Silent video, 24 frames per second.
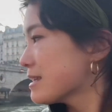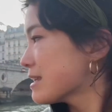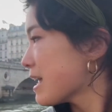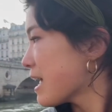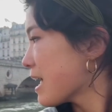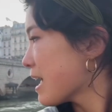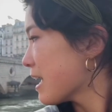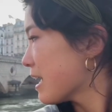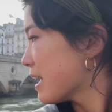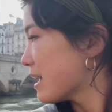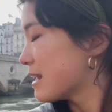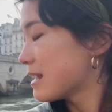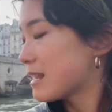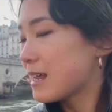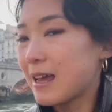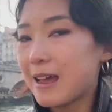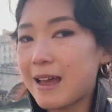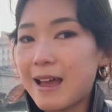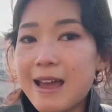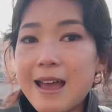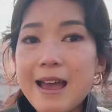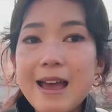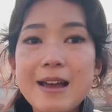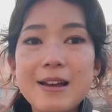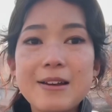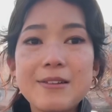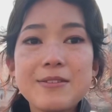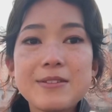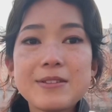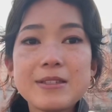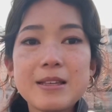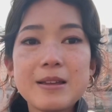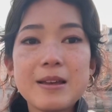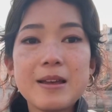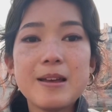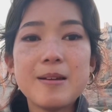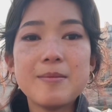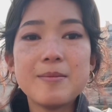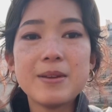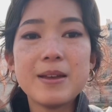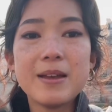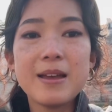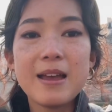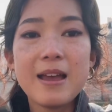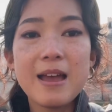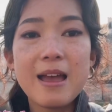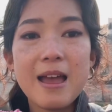and I have some